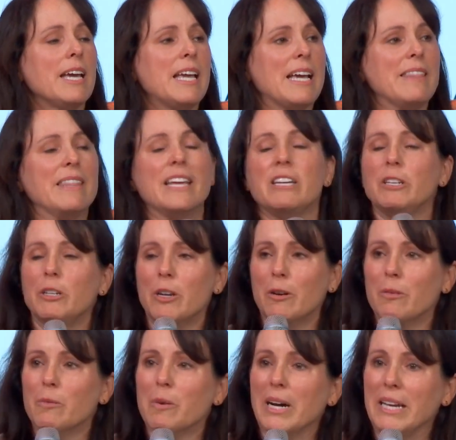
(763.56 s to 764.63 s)
And that no
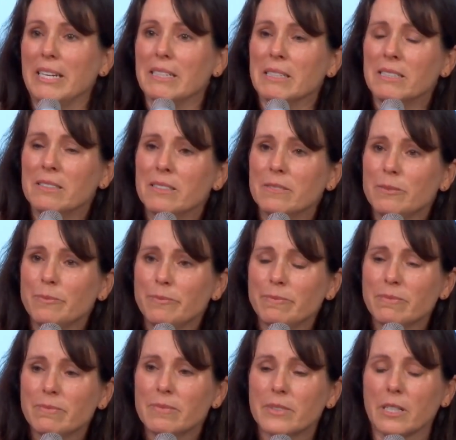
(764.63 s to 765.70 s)
one,
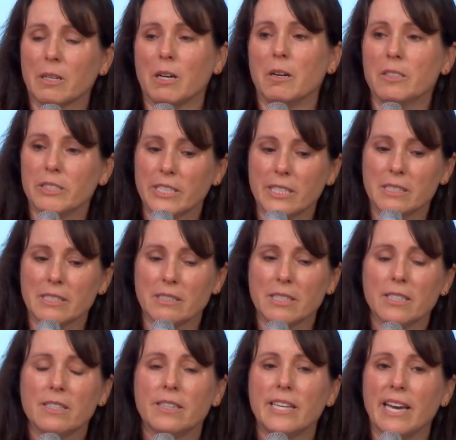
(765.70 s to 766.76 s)
the coaches,
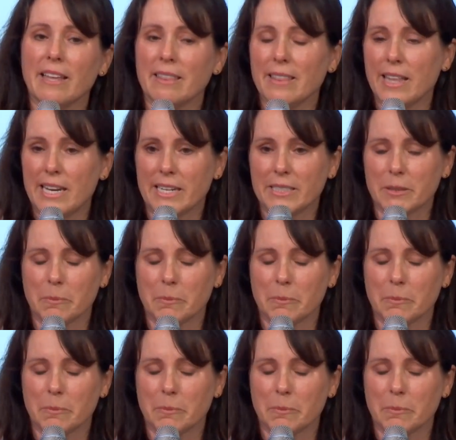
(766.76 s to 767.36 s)
the athletic